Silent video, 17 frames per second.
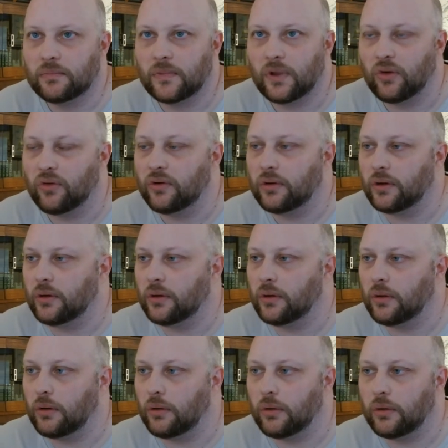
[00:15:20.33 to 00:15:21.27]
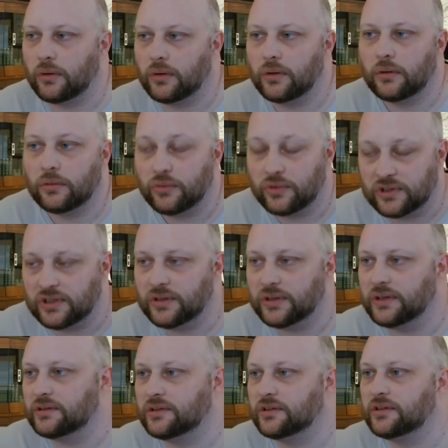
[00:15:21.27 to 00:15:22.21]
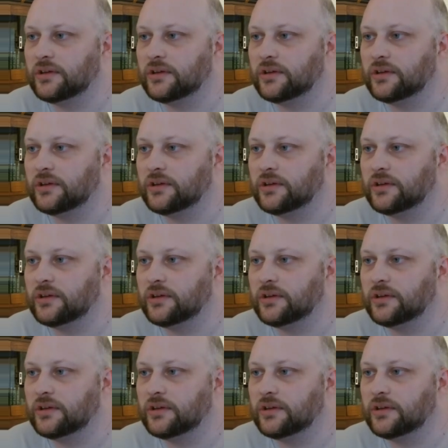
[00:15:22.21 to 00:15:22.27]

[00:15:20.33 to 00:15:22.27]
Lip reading: retreat.